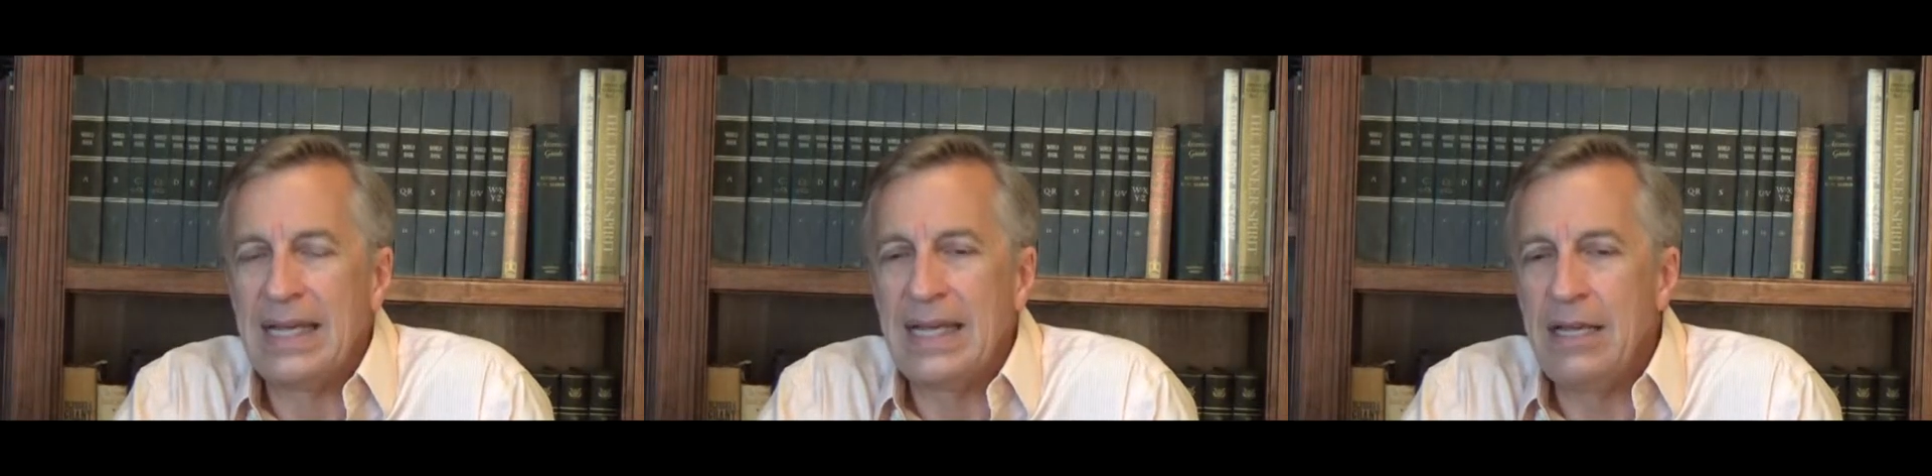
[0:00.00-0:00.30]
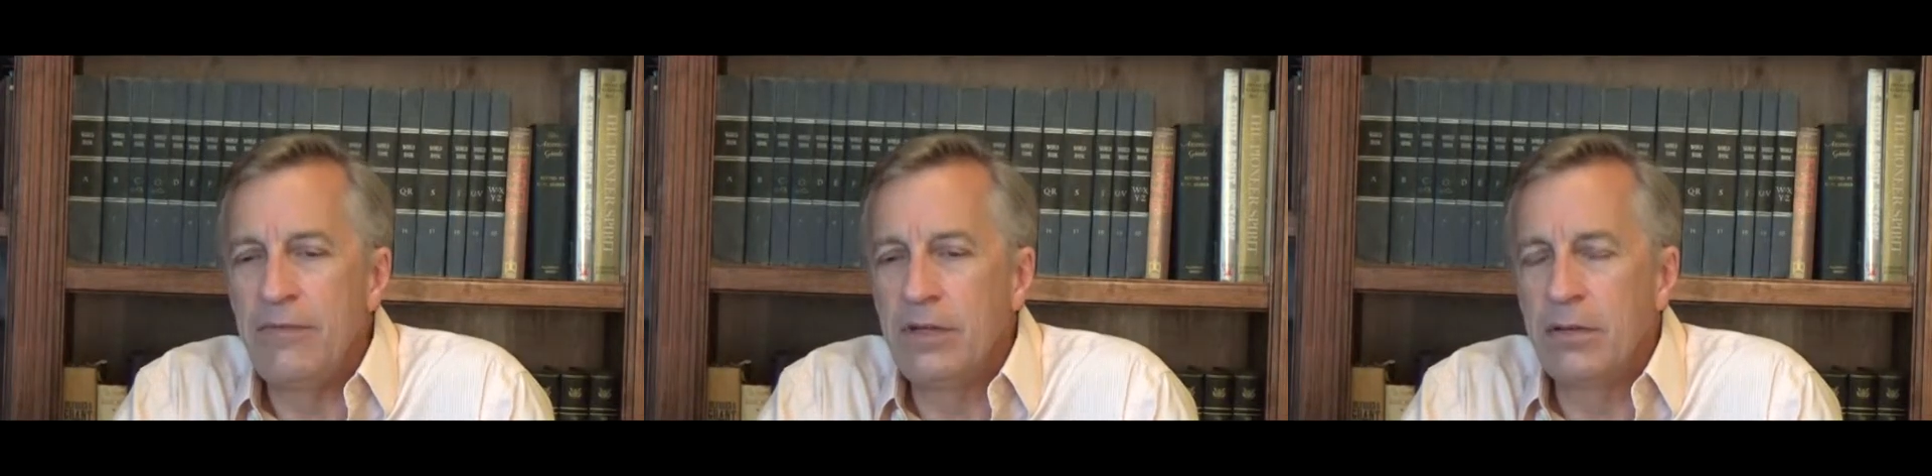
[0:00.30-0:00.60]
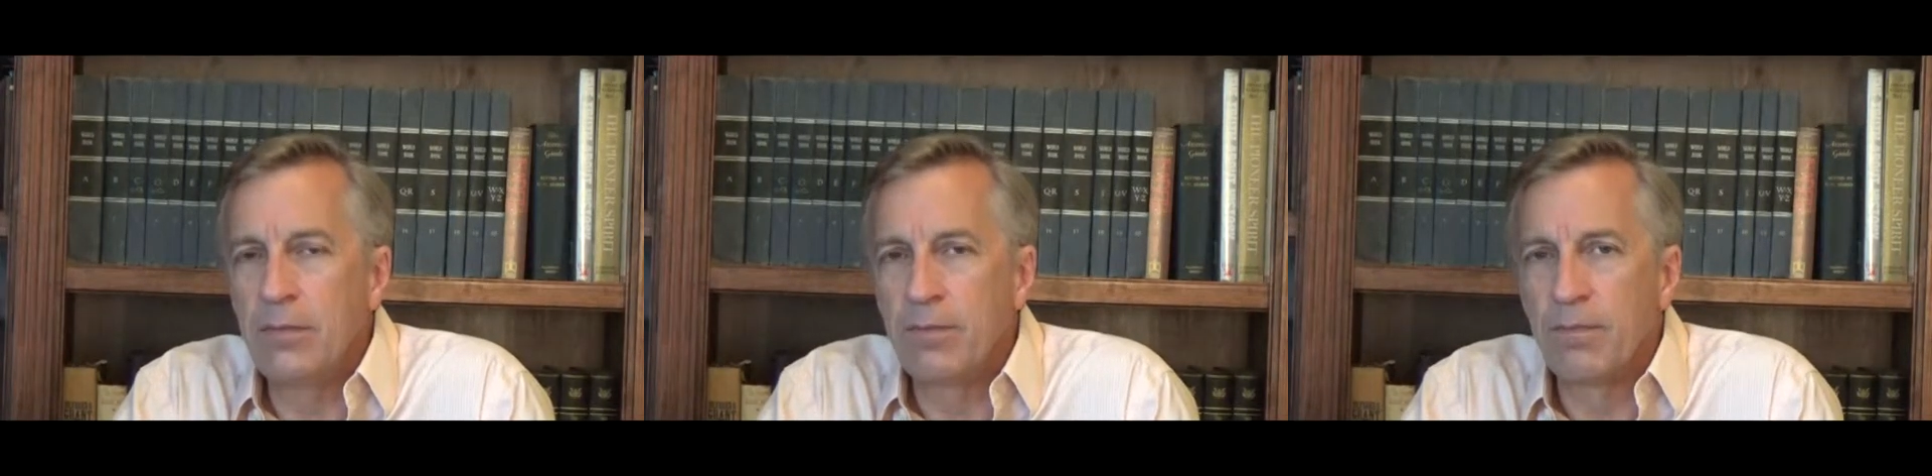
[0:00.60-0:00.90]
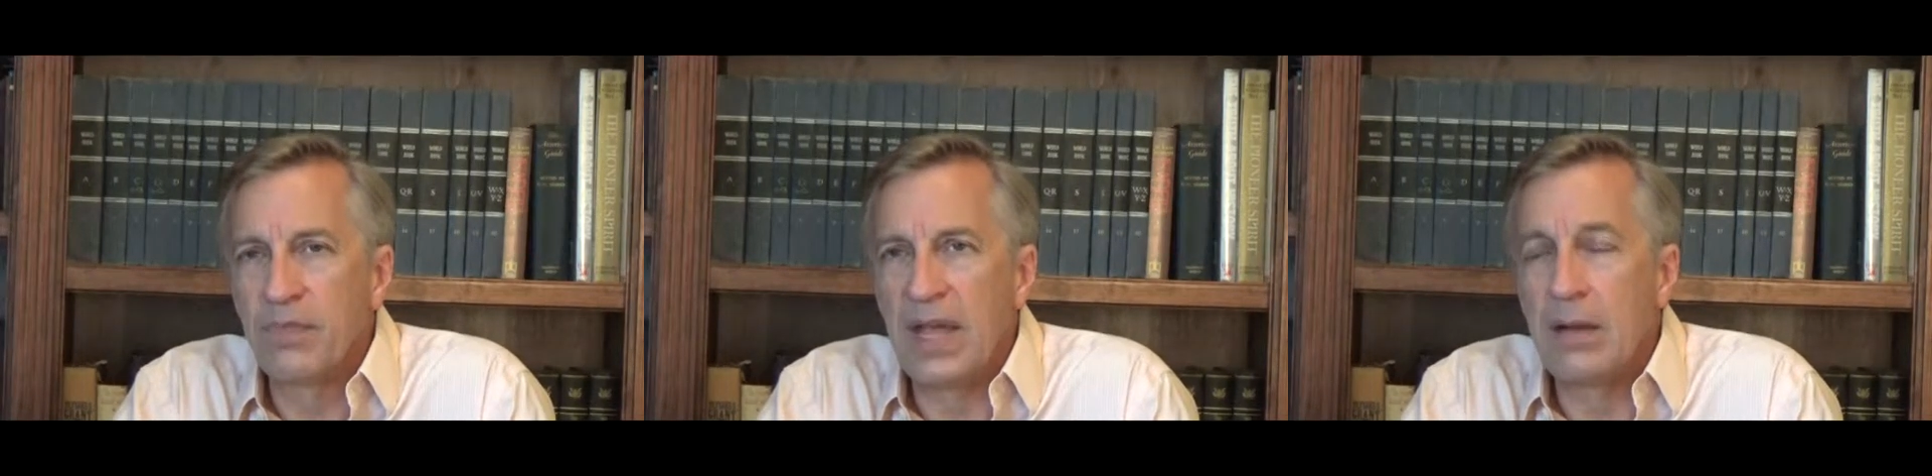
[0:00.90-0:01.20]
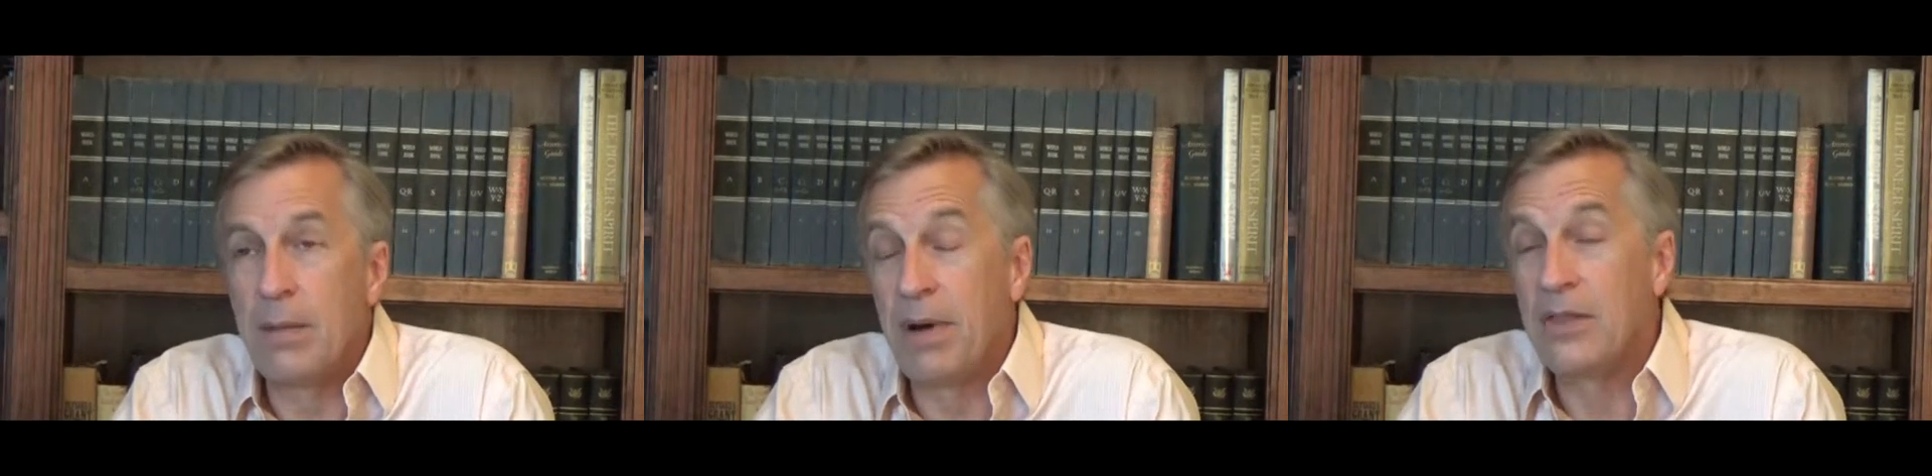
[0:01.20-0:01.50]

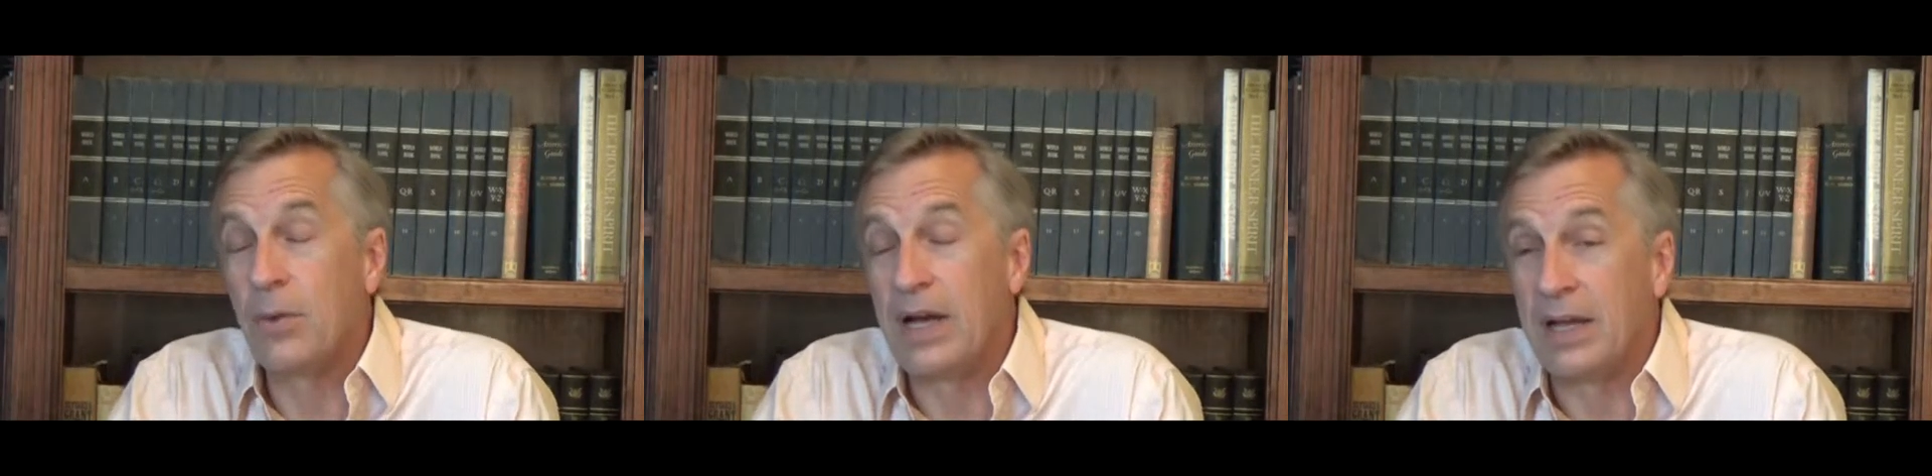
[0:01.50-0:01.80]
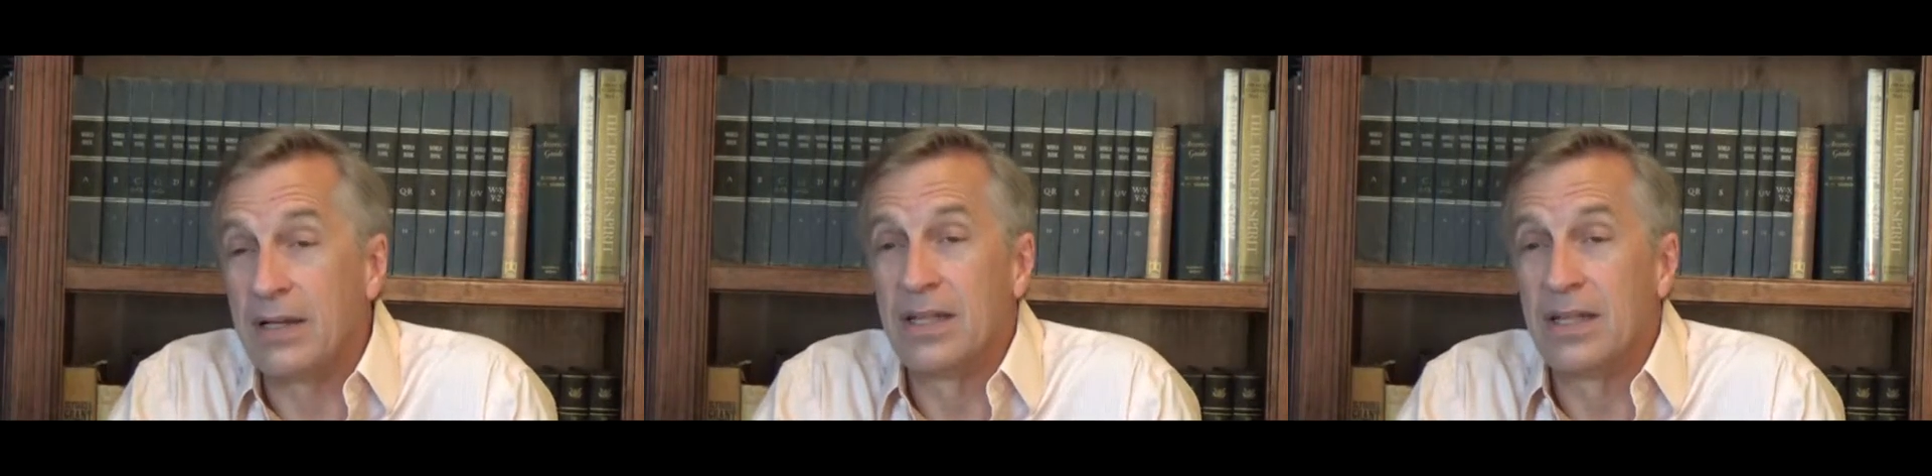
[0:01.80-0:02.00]
And by the way,